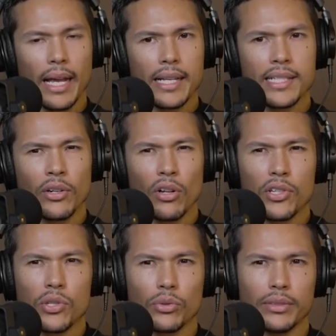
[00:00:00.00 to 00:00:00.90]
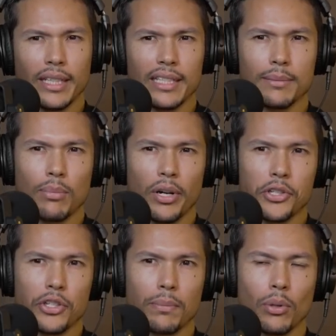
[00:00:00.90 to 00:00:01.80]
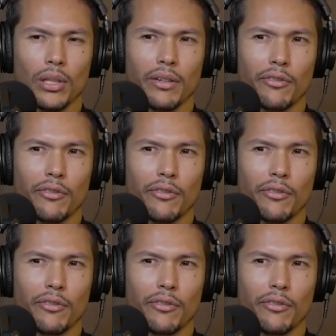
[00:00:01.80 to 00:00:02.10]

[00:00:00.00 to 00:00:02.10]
is there also data points you're pulling